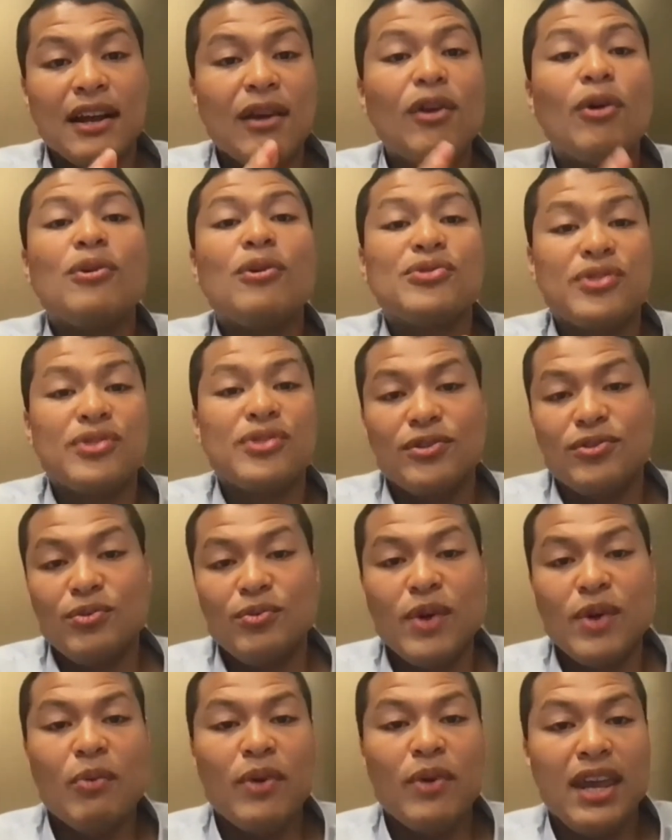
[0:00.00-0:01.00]
closer to
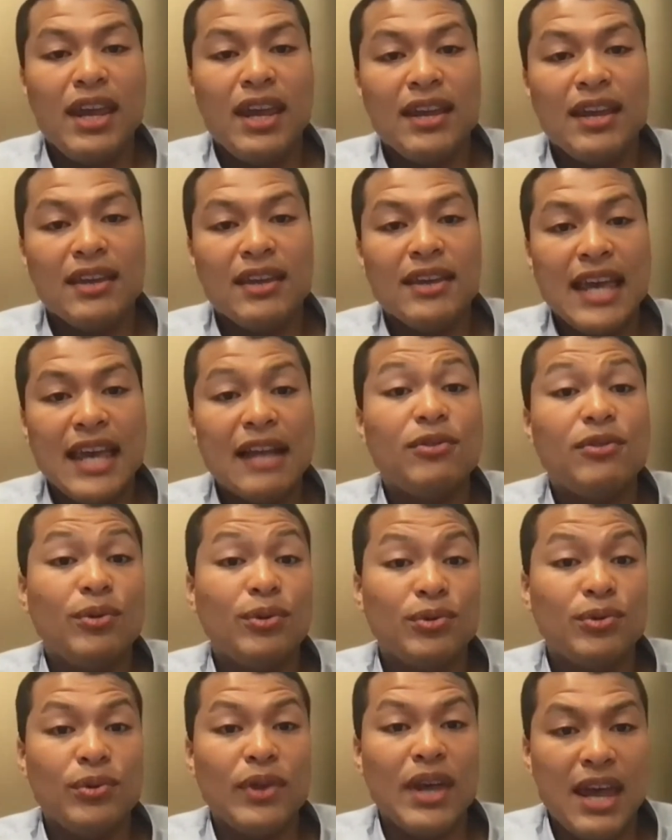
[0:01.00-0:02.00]
what we can
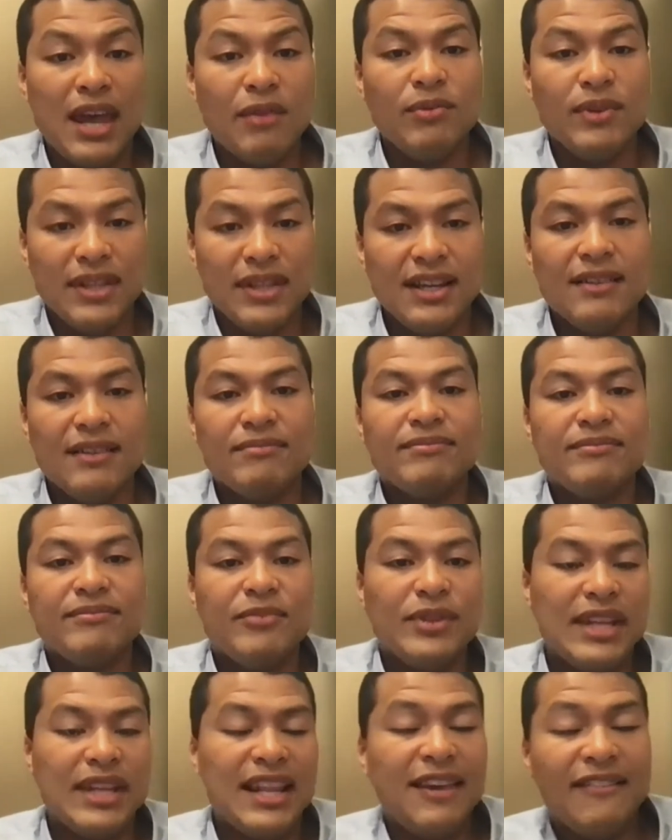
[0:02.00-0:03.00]
do today with
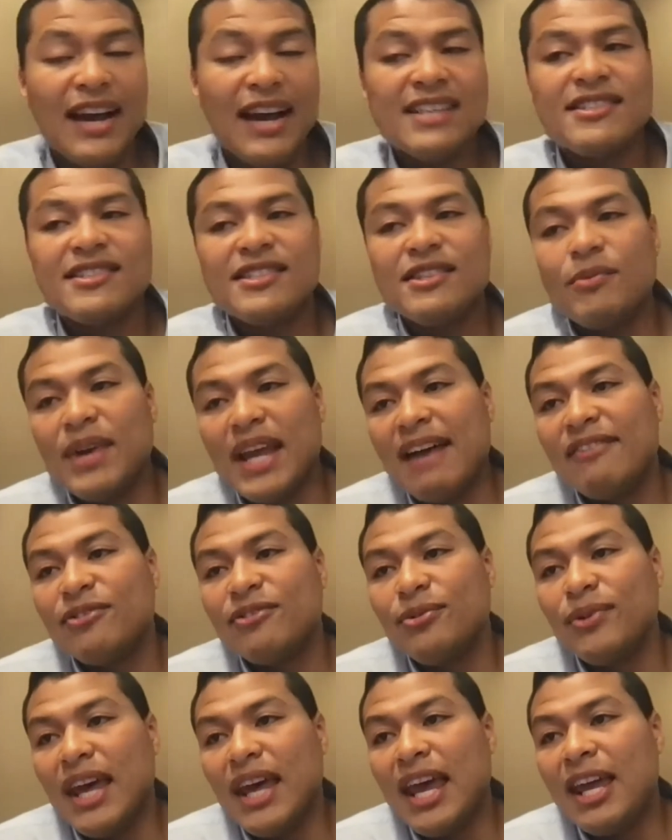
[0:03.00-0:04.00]
the devices that we have
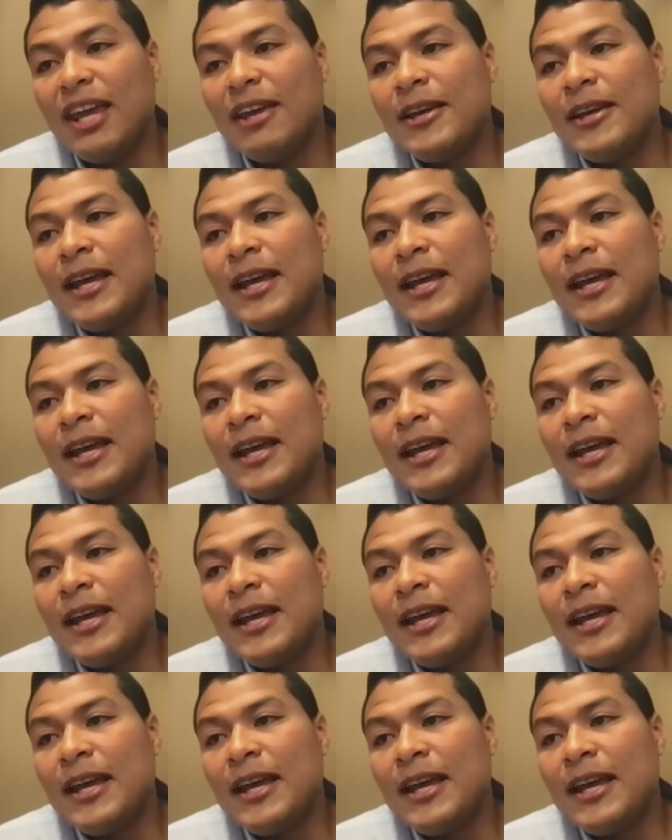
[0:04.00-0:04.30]
today.